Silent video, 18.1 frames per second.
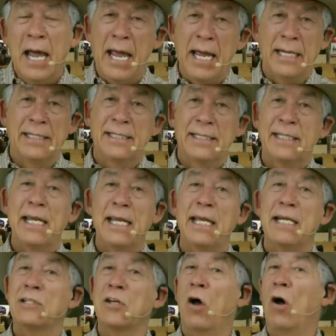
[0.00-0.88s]
And
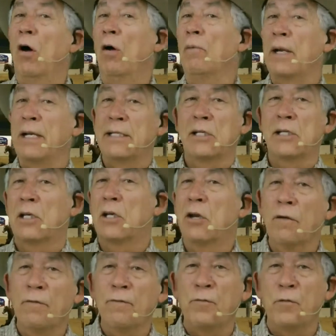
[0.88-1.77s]
see, it's already
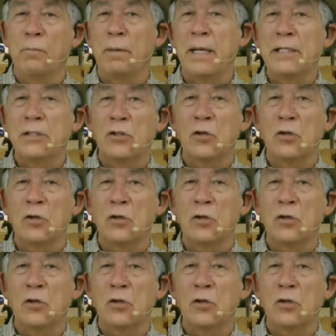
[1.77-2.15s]
secure for me,